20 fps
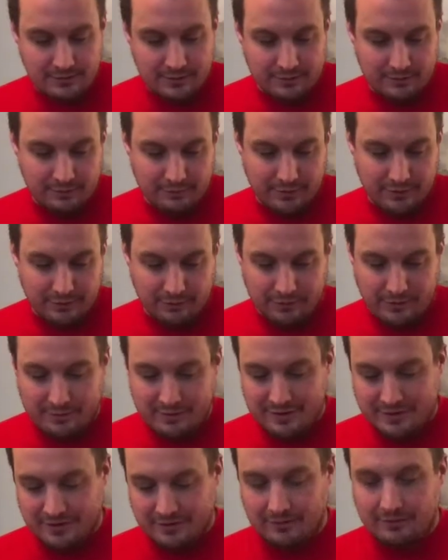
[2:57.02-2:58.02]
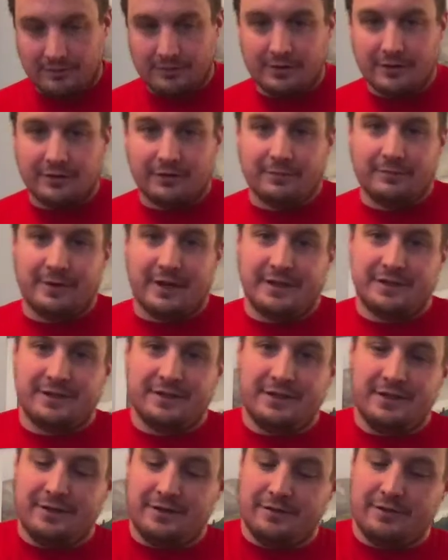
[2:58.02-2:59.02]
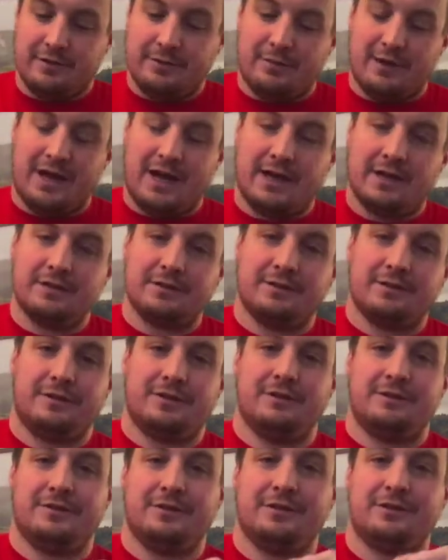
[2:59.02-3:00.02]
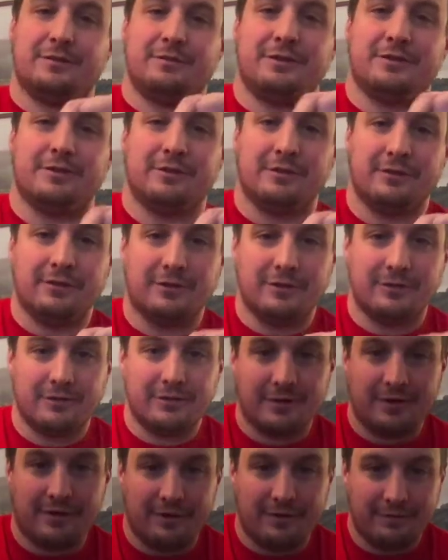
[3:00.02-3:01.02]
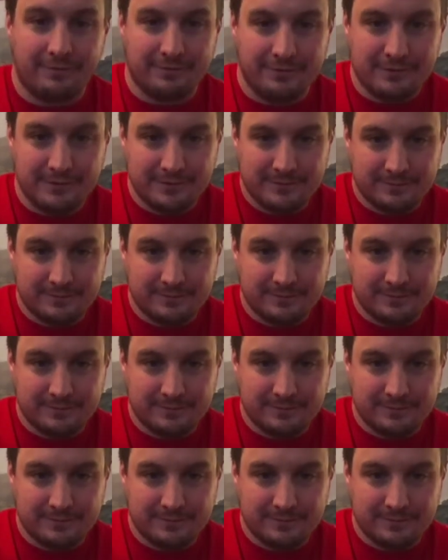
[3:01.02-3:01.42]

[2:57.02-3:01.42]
The McRib is a little messy here in the box, so I have to be a little careful.